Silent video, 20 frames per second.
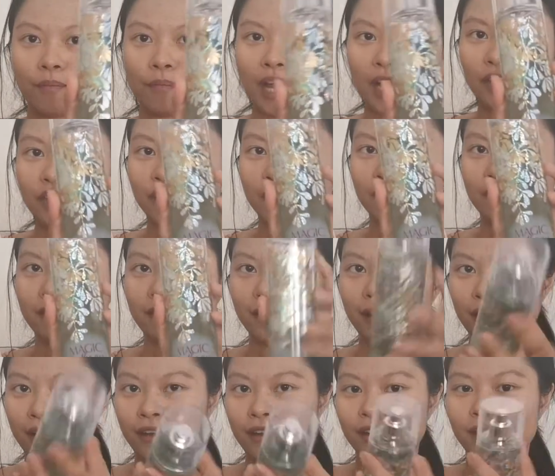Magic in
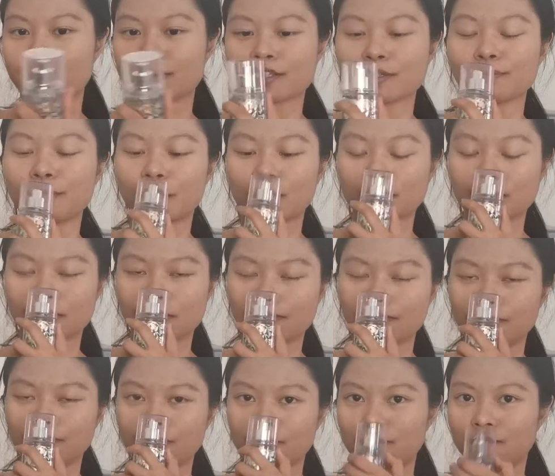the Air. It smells
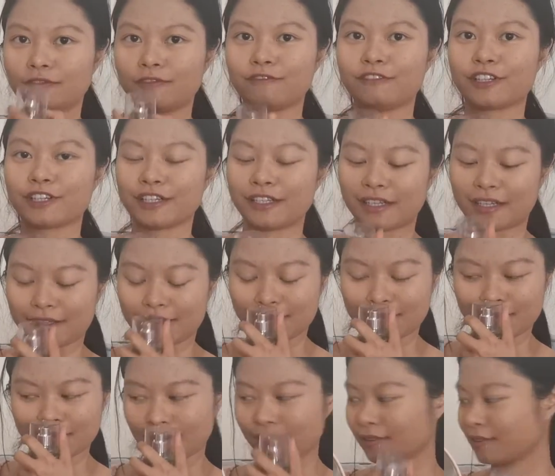very
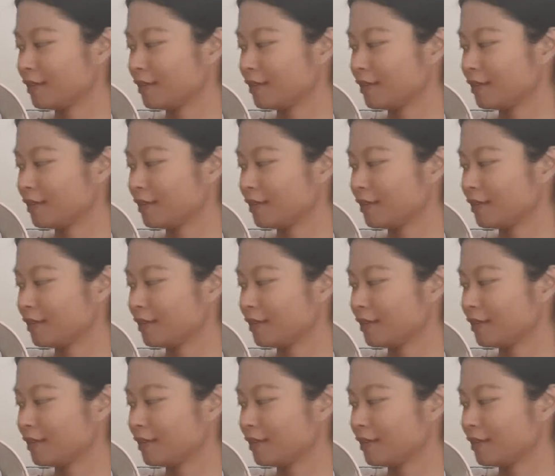nice.